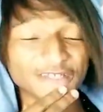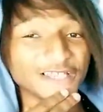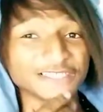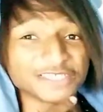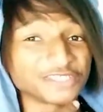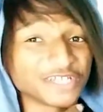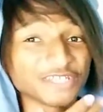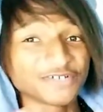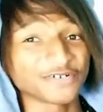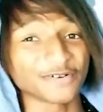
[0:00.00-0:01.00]

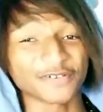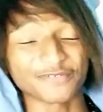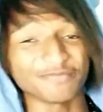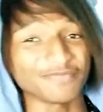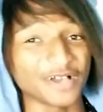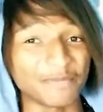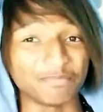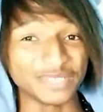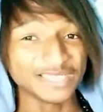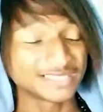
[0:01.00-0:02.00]
SSJ, you are a
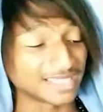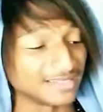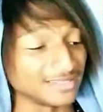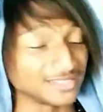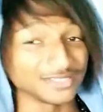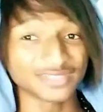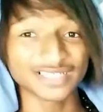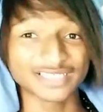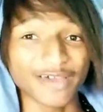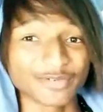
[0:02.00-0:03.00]
beast at this, dude.
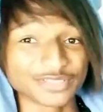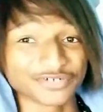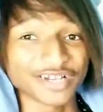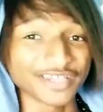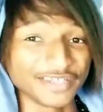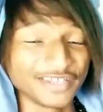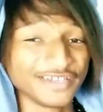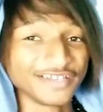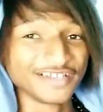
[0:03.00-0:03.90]
That was great.